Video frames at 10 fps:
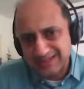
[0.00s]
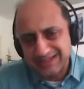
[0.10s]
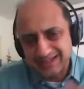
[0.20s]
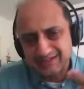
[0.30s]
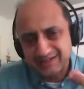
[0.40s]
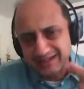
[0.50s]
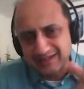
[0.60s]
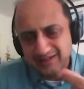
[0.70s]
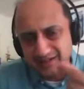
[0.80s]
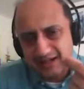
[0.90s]
They can
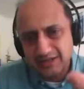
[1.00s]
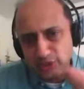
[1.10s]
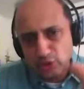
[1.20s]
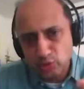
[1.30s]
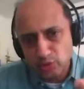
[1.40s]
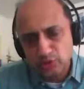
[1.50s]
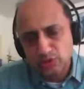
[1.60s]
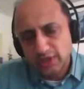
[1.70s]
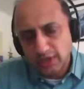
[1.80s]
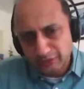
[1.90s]
create credit
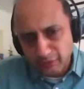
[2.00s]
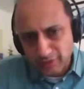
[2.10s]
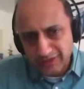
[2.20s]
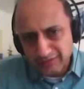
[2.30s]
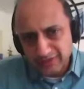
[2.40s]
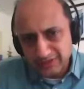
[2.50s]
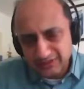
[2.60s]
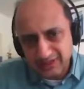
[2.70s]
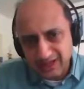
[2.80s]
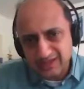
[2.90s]
scores for even
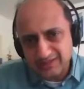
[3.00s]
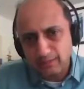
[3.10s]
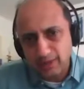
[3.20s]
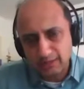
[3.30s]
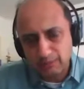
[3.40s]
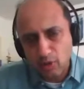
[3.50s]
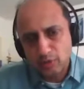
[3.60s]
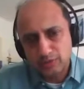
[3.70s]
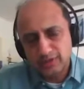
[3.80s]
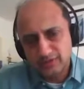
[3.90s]
the last mile
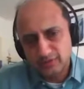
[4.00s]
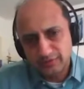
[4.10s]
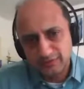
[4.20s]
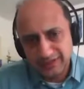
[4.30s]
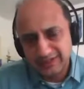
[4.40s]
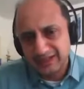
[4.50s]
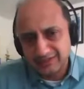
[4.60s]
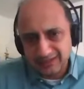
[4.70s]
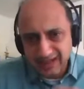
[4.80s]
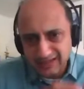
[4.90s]
borrowers of India,
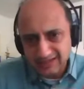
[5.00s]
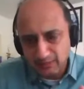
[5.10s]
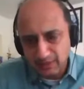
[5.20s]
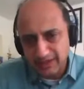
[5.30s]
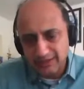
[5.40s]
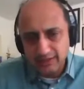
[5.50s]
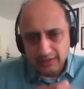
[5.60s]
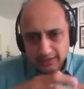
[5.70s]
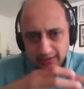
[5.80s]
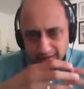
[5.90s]
the last mile
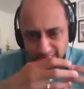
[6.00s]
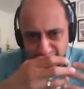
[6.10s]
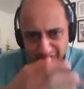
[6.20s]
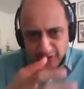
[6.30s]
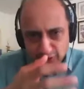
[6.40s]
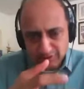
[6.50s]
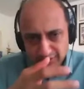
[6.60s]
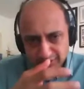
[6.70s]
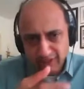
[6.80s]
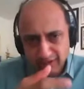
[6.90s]
uh, fresh
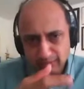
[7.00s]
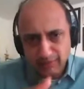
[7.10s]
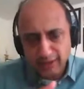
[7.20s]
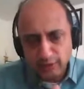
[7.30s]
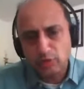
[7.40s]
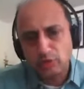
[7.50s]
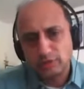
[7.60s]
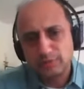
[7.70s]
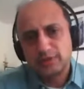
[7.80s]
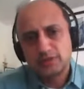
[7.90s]
young micro
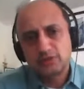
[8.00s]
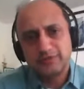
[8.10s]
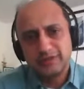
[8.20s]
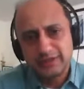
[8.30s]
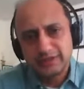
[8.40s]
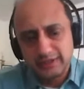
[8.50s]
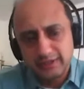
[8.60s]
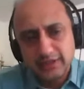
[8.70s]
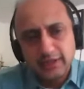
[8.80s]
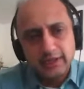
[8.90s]
entrepreneurs of India,
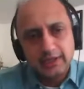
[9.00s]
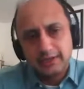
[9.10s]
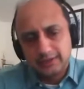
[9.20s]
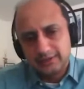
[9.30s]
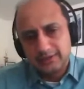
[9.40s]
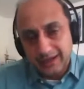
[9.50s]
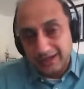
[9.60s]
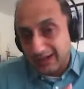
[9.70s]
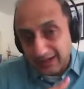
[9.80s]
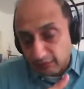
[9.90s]
uh,
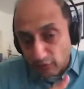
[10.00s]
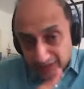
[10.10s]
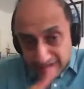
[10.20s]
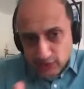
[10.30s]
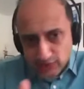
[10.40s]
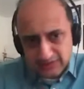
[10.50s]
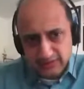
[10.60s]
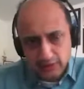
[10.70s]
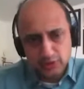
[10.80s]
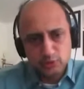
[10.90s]
and, and for each
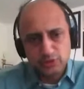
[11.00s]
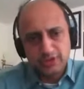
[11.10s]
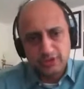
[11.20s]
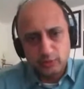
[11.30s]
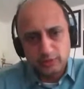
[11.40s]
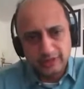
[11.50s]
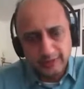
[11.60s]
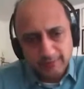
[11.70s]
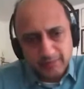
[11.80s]
such user out there.